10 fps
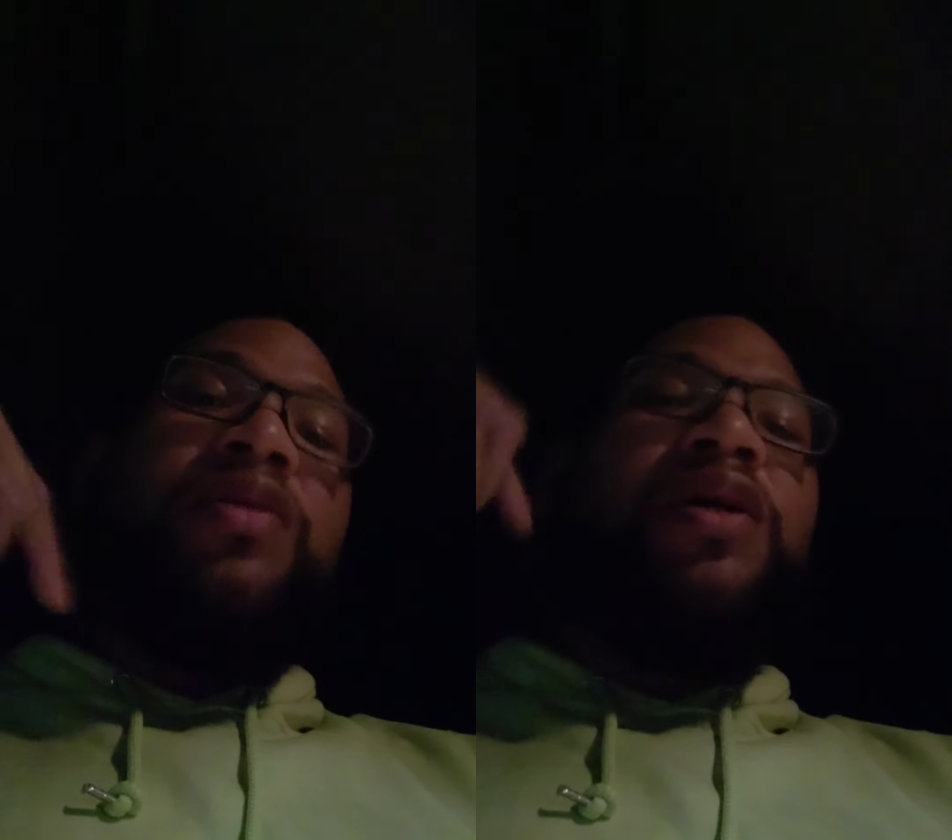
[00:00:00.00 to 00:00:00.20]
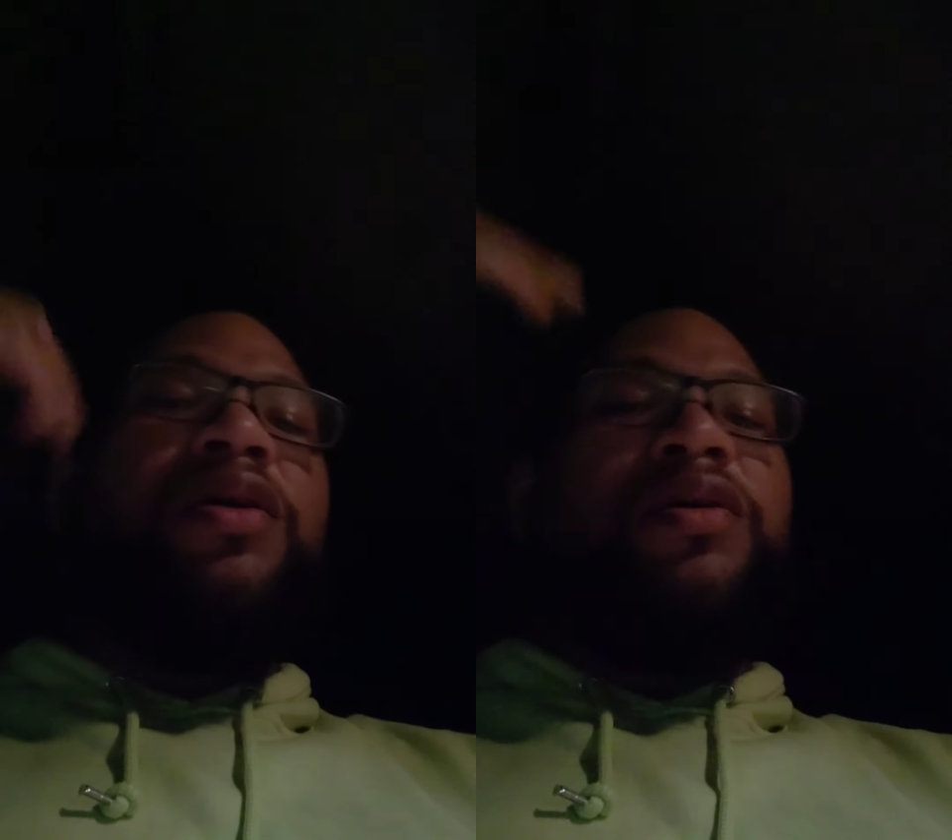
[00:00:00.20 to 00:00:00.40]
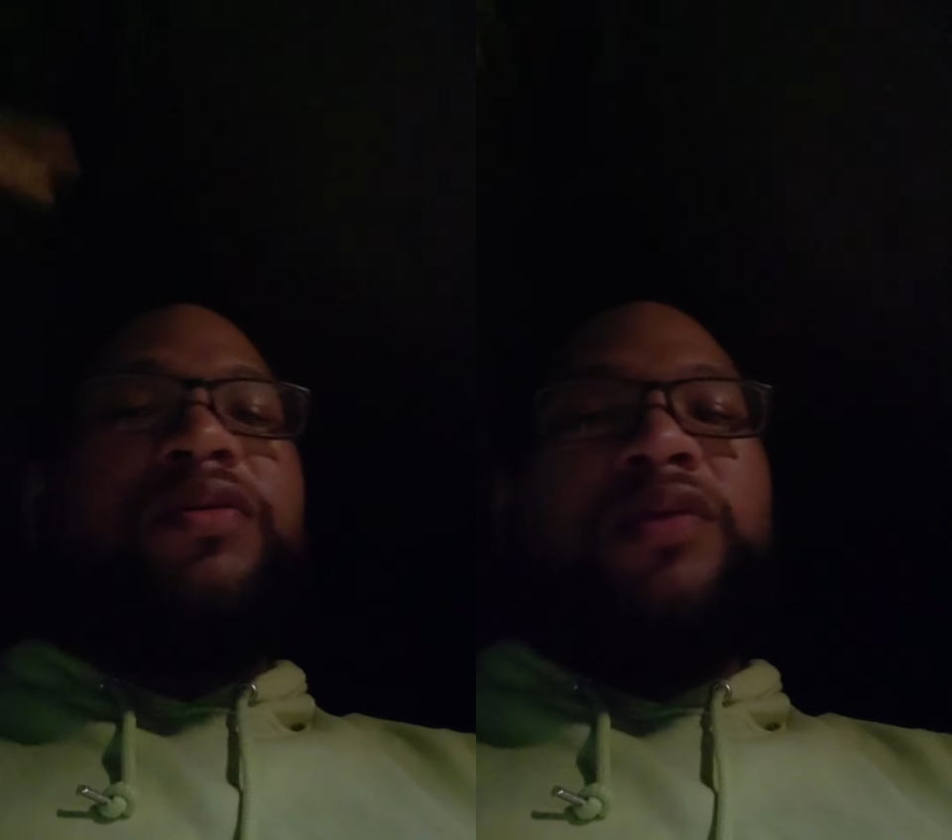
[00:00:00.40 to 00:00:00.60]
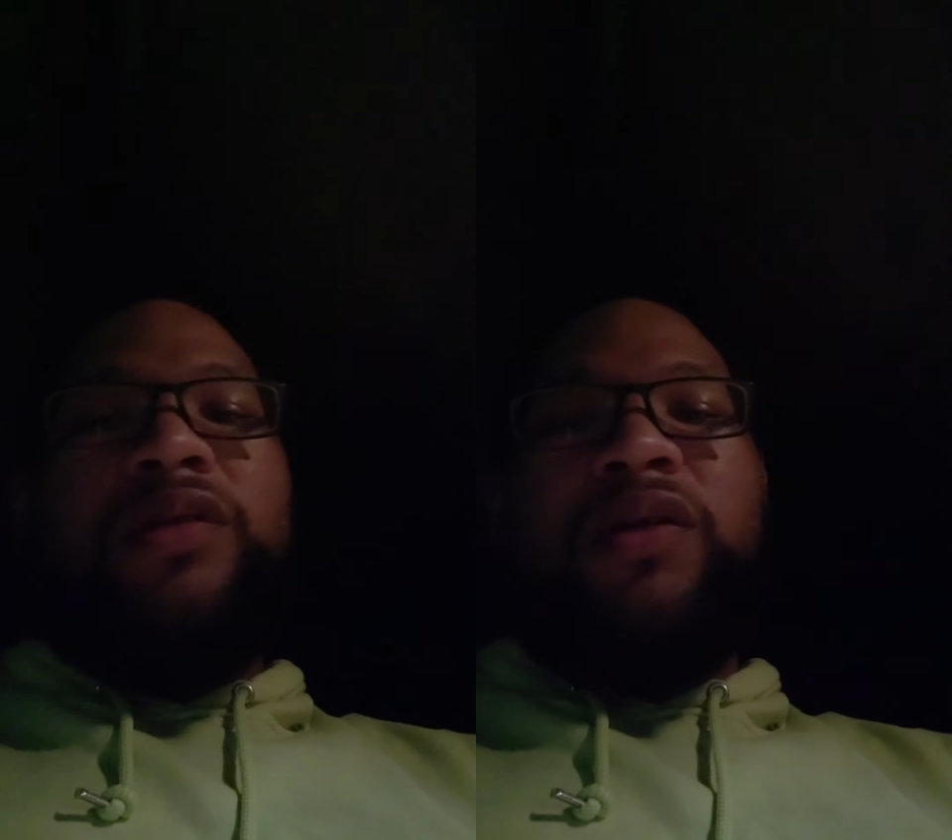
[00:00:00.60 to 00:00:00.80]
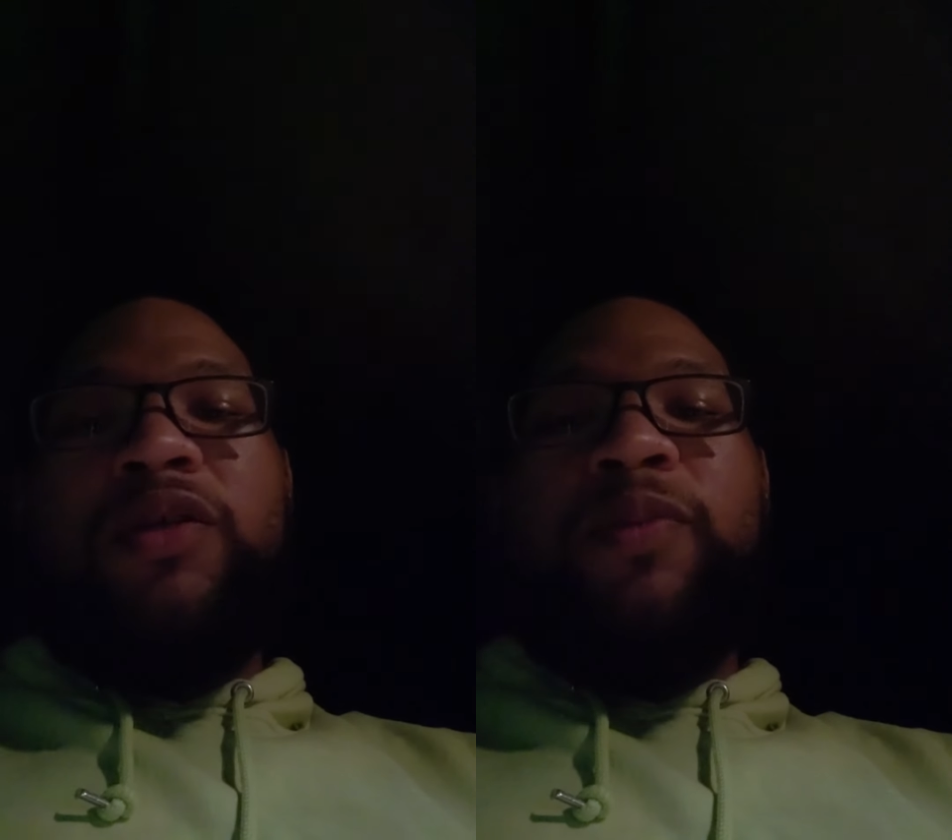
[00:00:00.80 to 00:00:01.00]
take care of
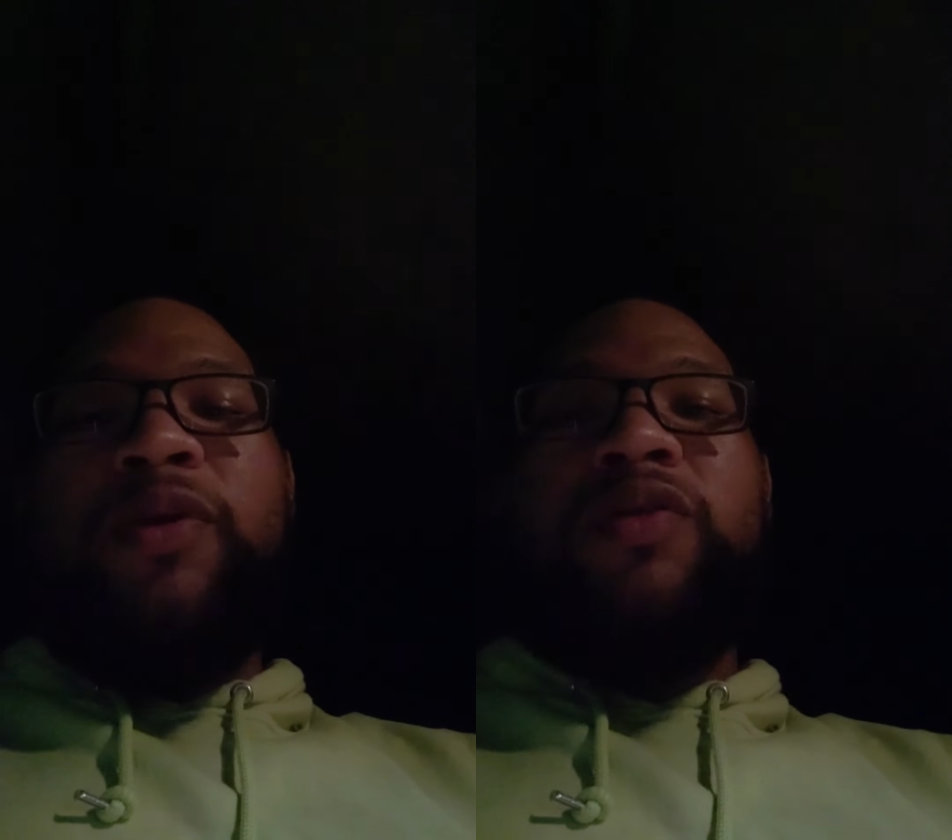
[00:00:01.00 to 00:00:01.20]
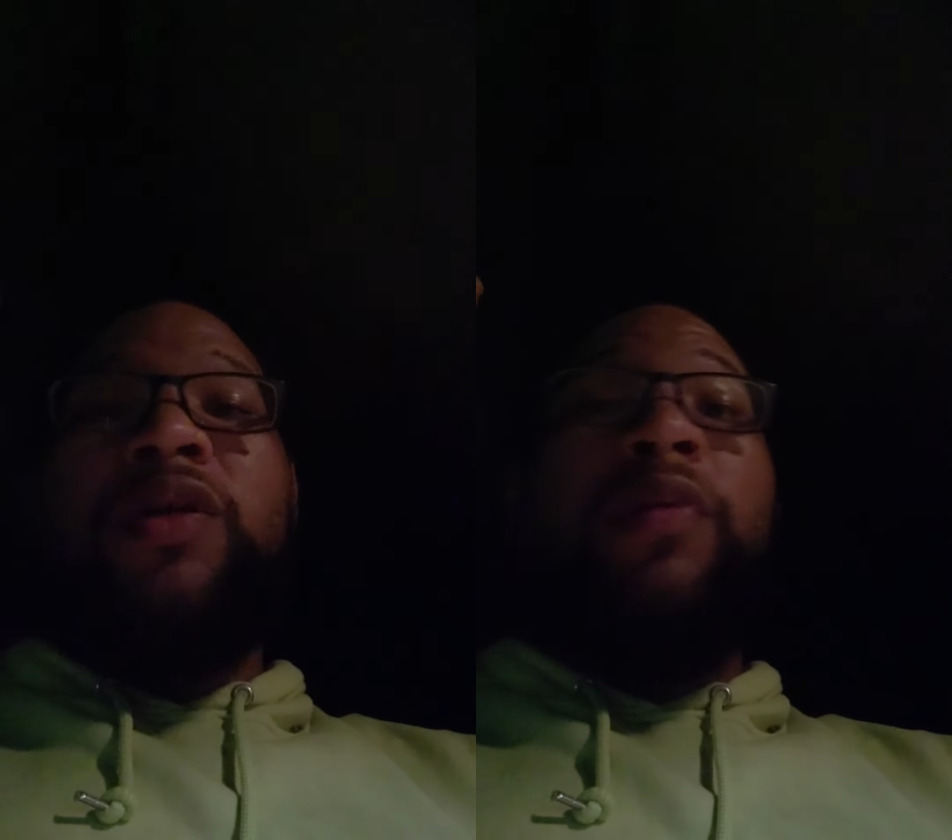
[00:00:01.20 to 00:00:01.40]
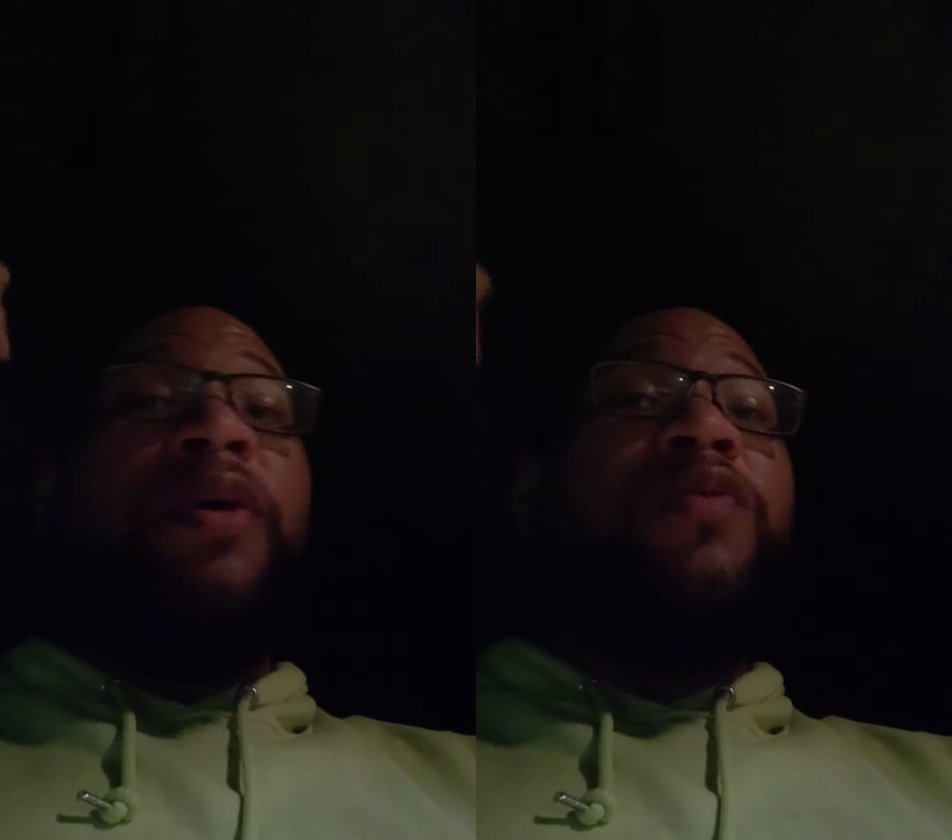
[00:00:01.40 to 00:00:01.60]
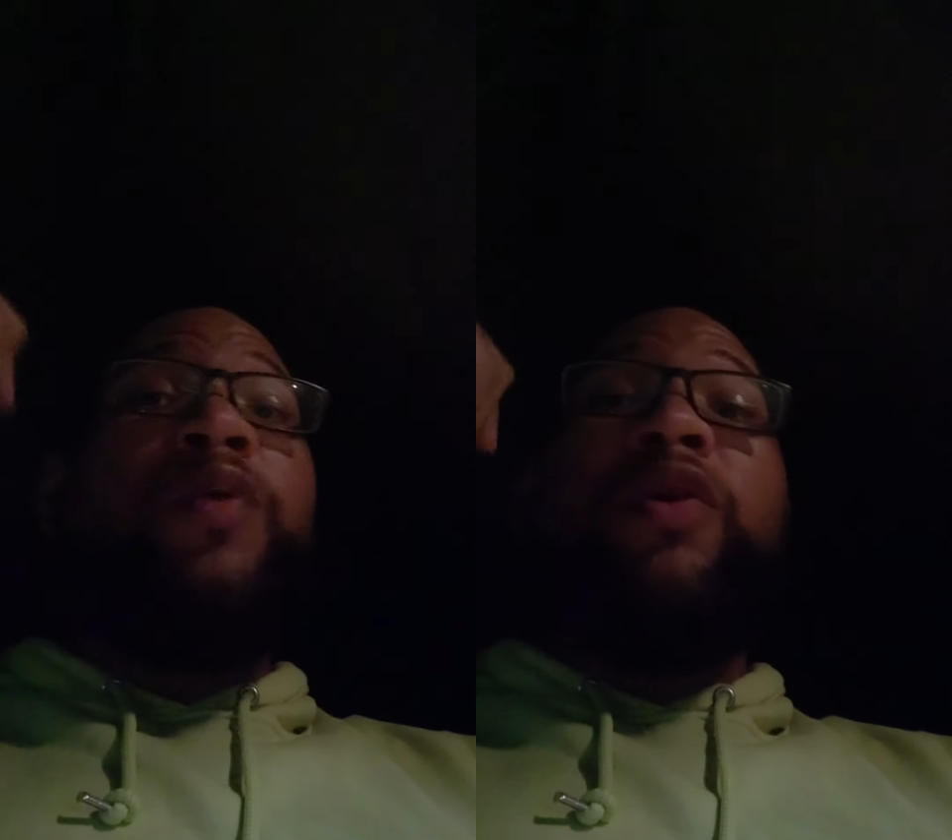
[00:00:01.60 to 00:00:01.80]
yourself spiritually in the best way